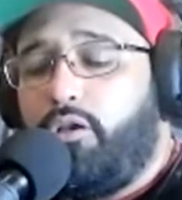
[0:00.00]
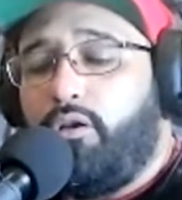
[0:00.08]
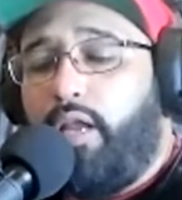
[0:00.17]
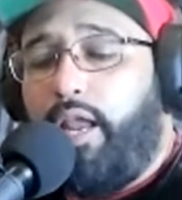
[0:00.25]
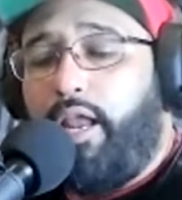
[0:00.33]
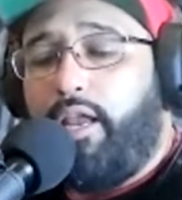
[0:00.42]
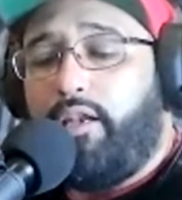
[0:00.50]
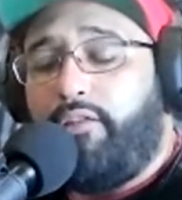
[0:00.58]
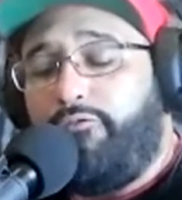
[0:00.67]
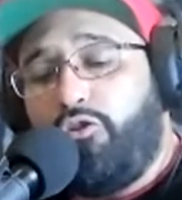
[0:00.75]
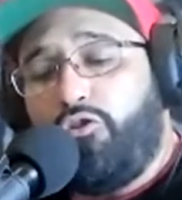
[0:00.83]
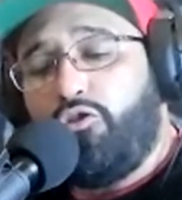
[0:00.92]
And if
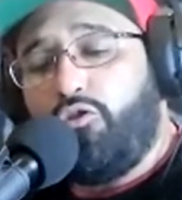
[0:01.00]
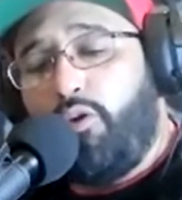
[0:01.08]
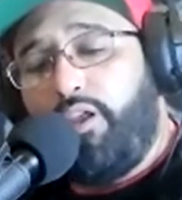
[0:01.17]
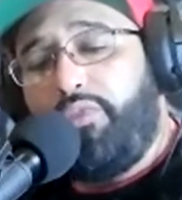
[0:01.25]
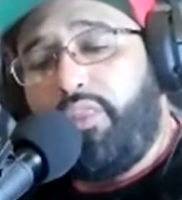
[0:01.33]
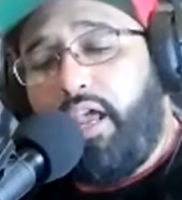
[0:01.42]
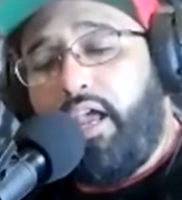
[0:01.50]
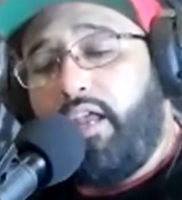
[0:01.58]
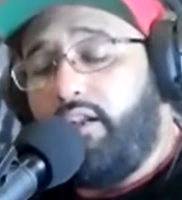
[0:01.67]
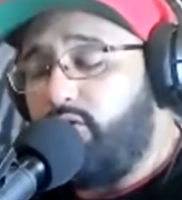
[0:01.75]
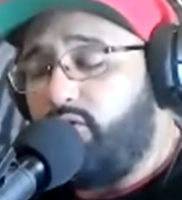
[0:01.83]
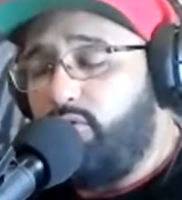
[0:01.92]
you join that,
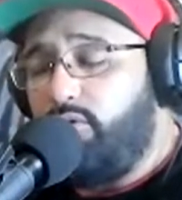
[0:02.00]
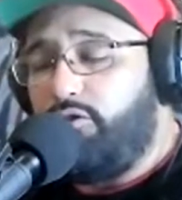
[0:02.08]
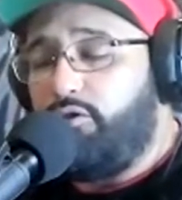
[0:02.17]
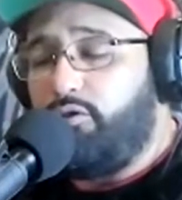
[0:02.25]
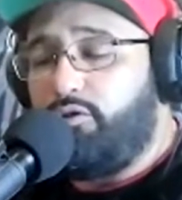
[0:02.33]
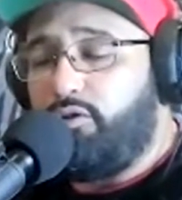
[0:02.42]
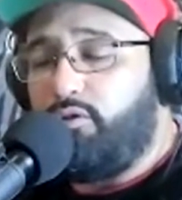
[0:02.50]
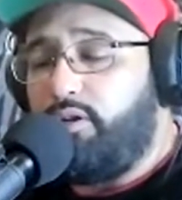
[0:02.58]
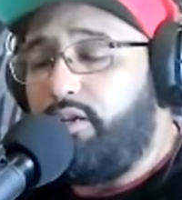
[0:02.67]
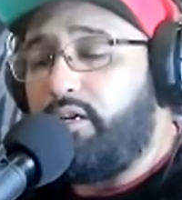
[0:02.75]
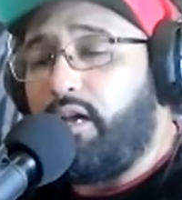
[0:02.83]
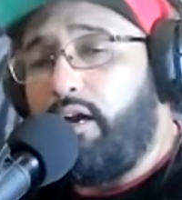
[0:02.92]
as soon as you
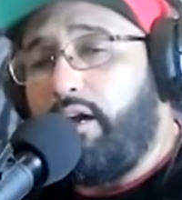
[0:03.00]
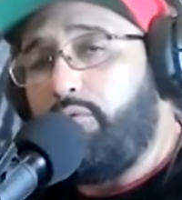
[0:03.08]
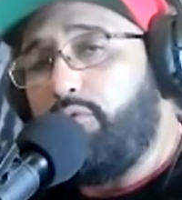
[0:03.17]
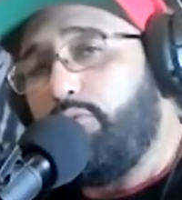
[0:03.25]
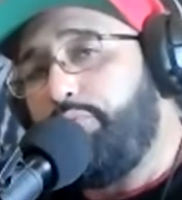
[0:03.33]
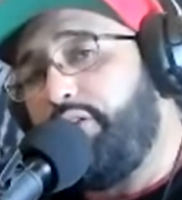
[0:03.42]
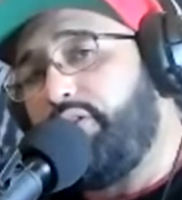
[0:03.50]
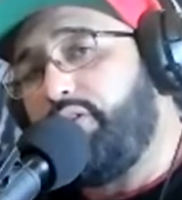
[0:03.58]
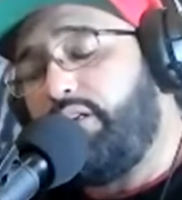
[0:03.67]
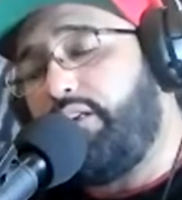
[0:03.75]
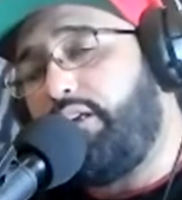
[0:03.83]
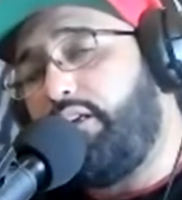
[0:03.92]
join, I will be sending